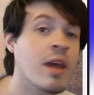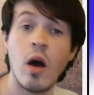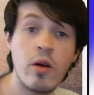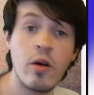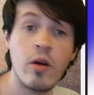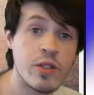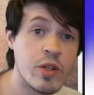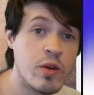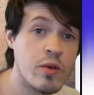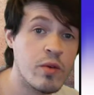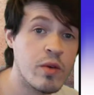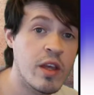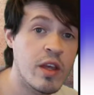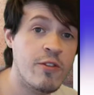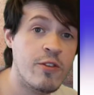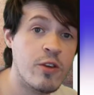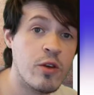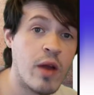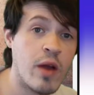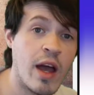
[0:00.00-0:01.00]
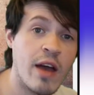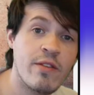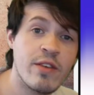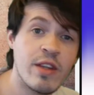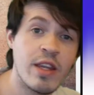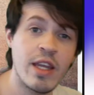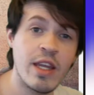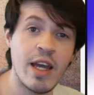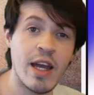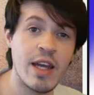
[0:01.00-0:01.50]
Also, if you
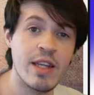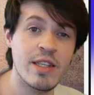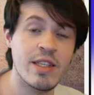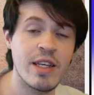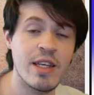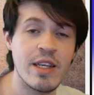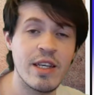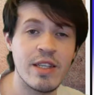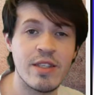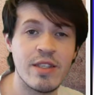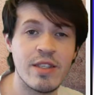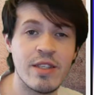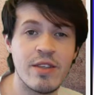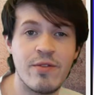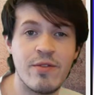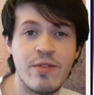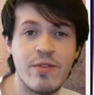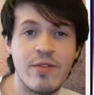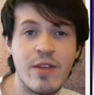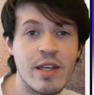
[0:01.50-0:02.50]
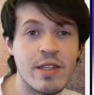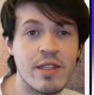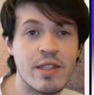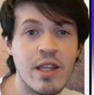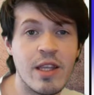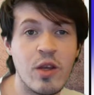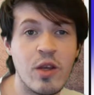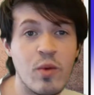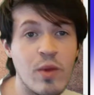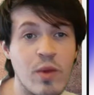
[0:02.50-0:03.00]
have any ideas of decks that you would
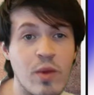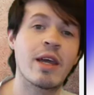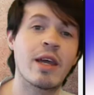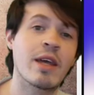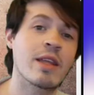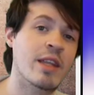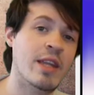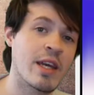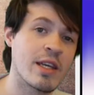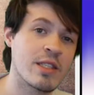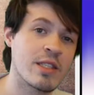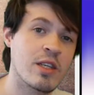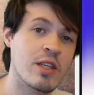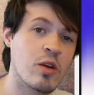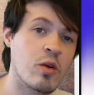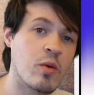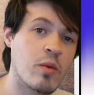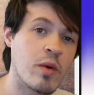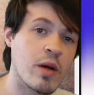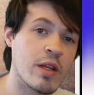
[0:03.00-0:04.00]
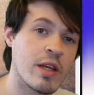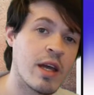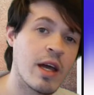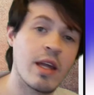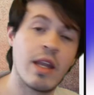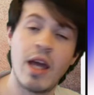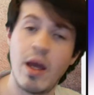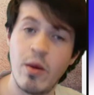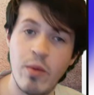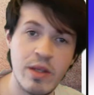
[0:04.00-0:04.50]
like me to play in the next
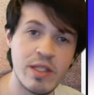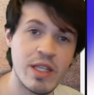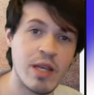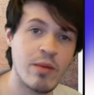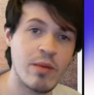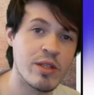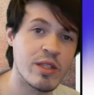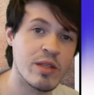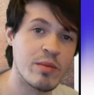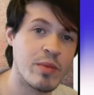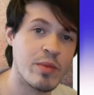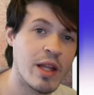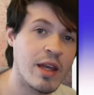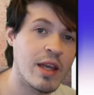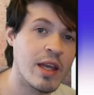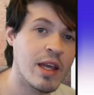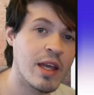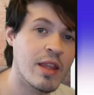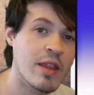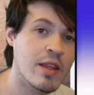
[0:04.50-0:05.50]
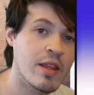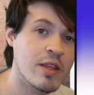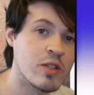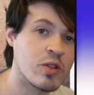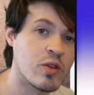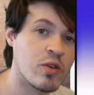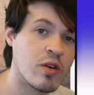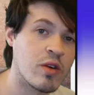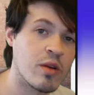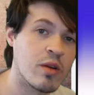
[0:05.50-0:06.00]
Tier1Con, I was able to play in
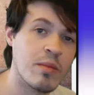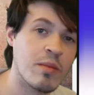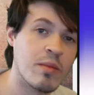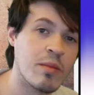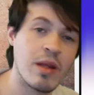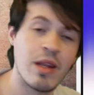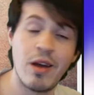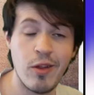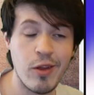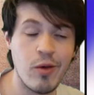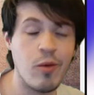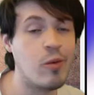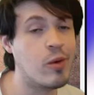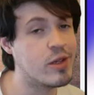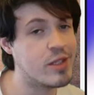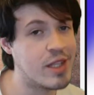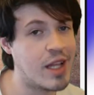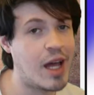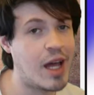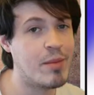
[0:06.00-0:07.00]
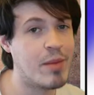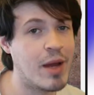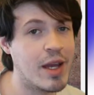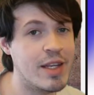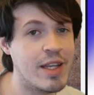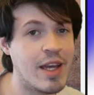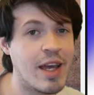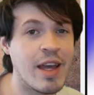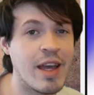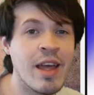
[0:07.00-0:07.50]
this tournament, although it was not
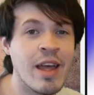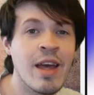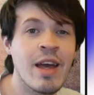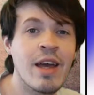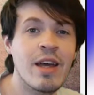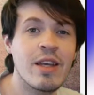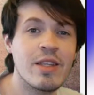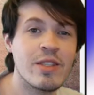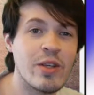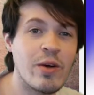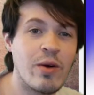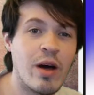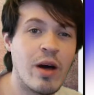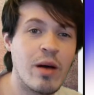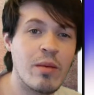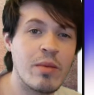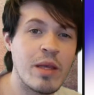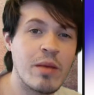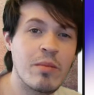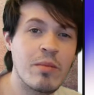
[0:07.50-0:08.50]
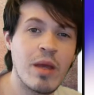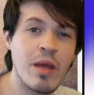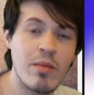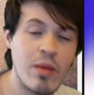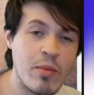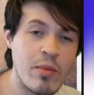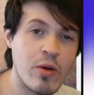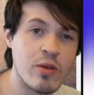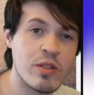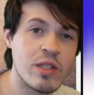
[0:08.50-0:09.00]
my day, so I'll be
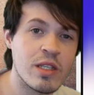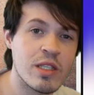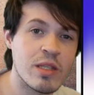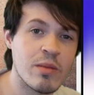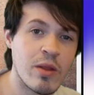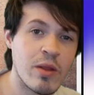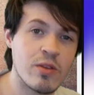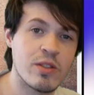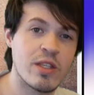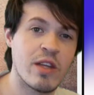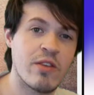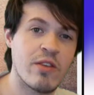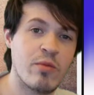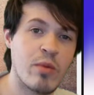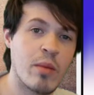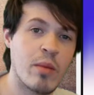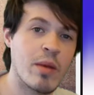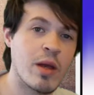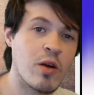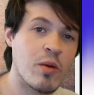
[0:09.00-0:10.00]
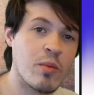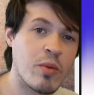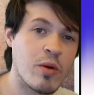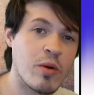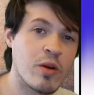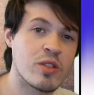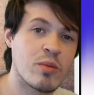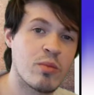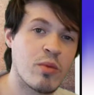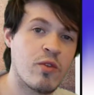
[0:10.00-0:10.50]
maybe posting some other stuff about my own
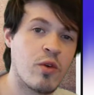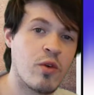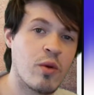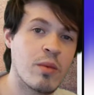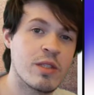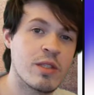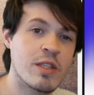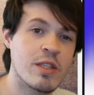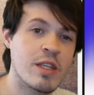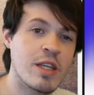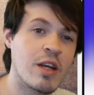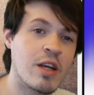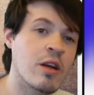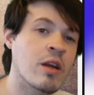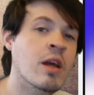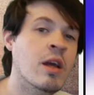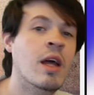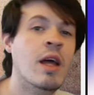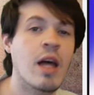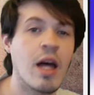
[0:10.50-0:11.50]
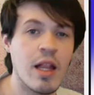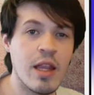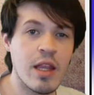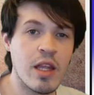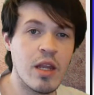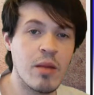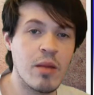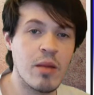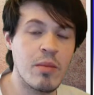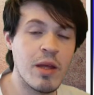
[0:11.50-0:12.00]
personal performance in here a
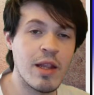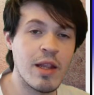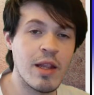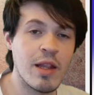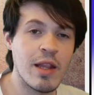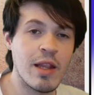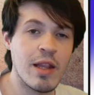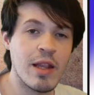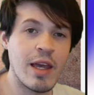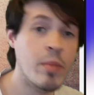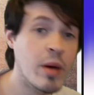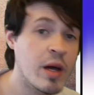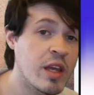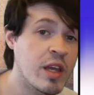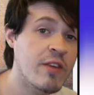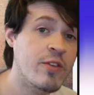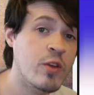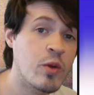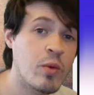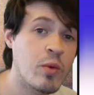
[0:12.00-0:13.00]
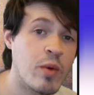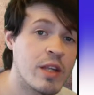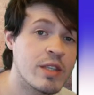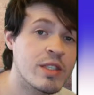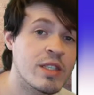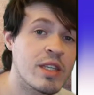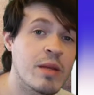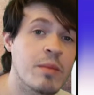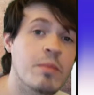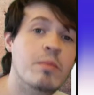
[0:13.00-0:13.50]
little bit later. But if you want to
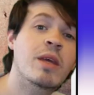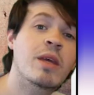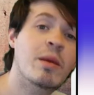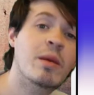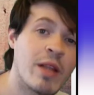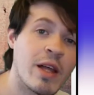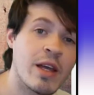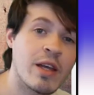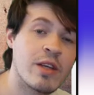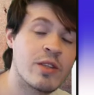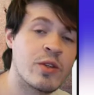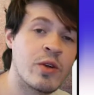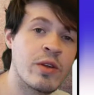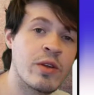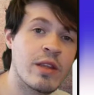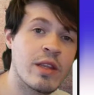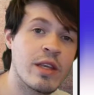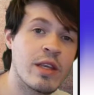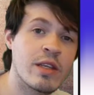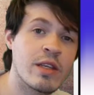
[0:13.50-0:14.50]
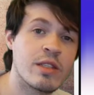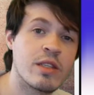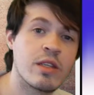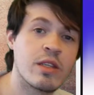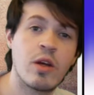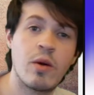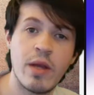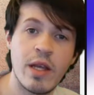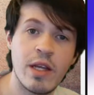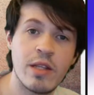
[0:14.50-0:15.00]
see me play a certain list
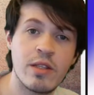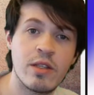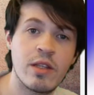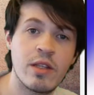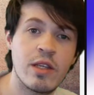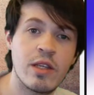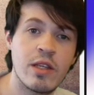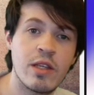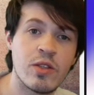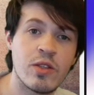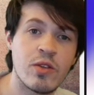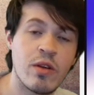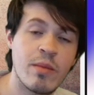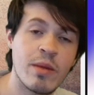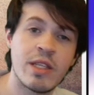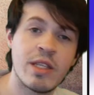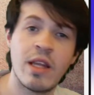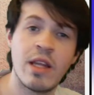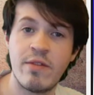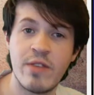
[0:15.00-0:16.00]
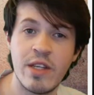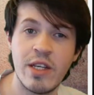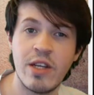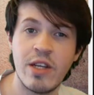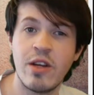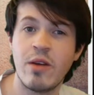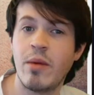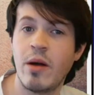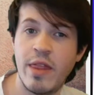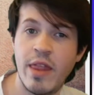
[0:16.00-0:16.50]
going into these tournaments, I'd love to hear
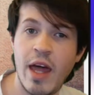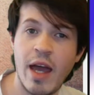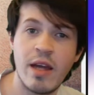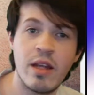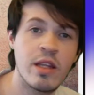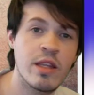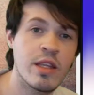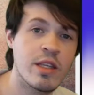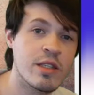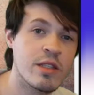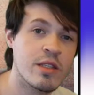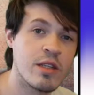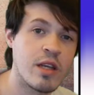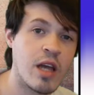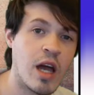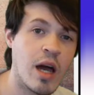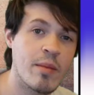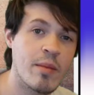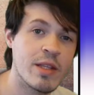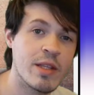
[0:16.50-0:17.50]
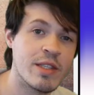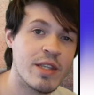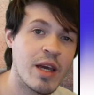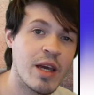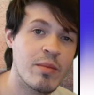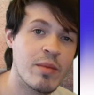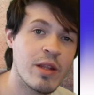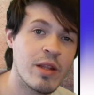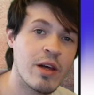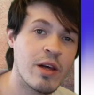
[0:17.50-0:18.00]
about that in the comments
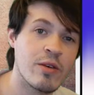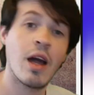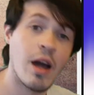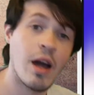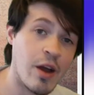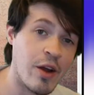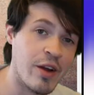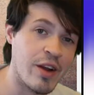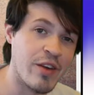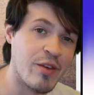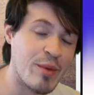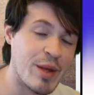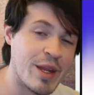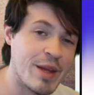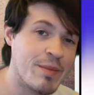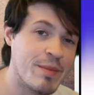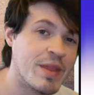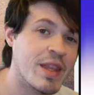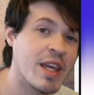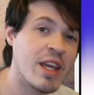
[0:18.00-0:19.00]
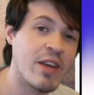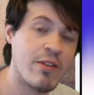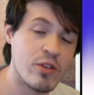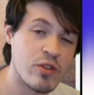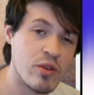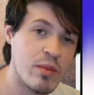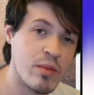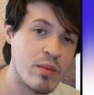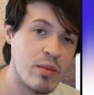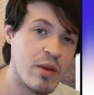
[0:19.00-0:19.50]
down below. Alright everybody, thank you for
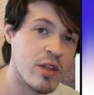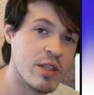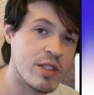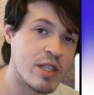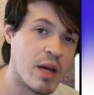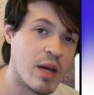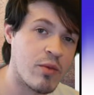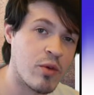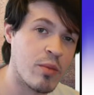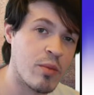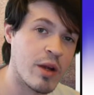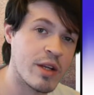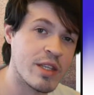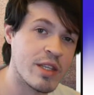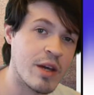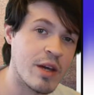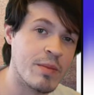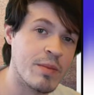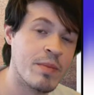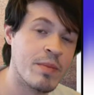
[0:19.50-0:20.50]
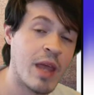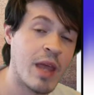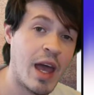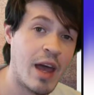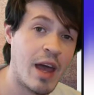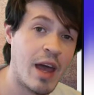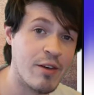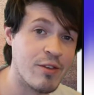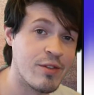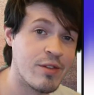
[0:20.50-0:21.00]
joining me for this top 4 breakdown.
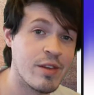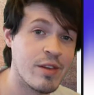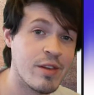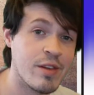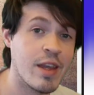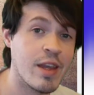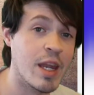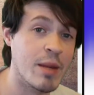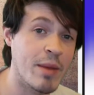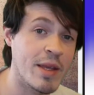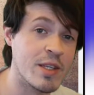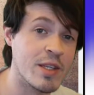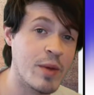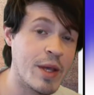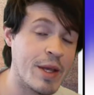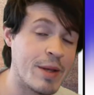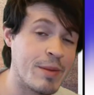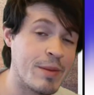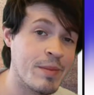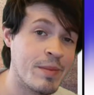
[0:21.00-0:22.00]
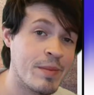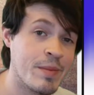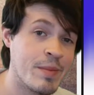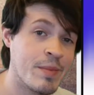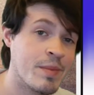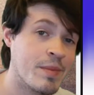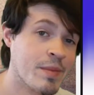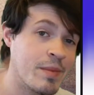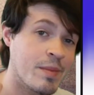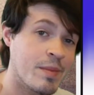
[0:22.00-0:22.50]
Have an amazing week.
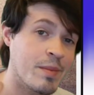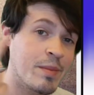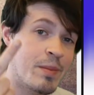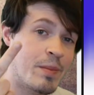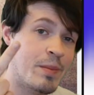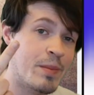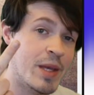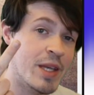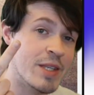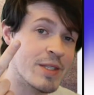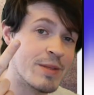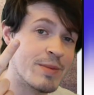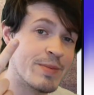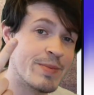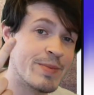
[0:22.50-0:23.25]
Peace.